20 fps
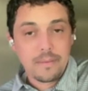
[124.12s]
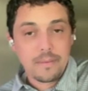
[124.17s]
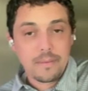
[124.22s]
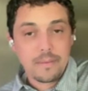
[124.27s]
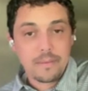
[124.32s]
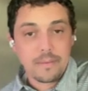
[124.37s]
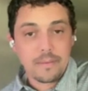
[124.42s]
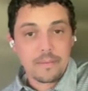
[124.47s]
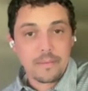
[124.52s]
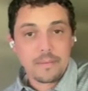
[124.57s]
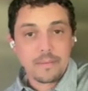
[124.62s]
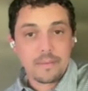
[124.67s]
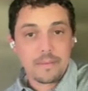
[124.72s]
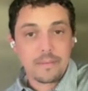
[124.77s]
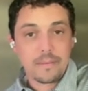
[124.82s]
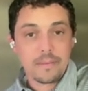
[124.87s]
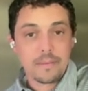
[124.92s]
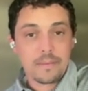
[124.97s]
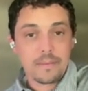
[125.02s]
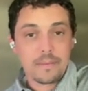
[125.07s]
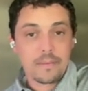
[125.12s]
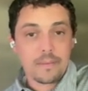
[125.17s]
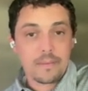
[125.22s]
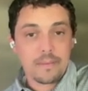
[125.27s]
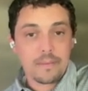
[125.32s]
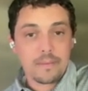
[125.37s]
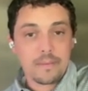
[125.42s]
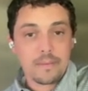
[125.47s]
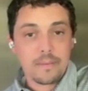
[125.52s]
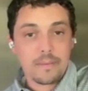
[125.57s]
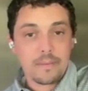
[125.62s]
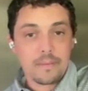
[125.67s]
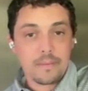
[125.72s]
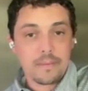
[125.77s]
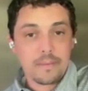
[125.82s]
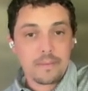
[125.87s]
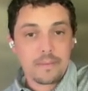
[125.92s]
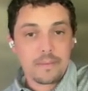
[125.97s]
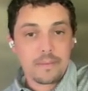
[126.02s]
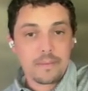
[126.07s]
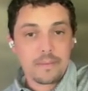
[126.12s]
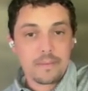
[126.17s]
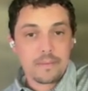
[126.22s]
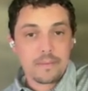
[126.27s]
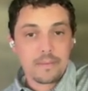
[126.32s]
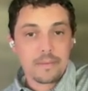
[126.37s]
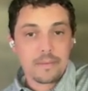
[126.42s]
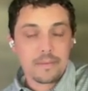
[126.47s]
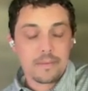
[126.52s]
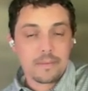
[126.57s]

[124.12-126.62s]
(silent)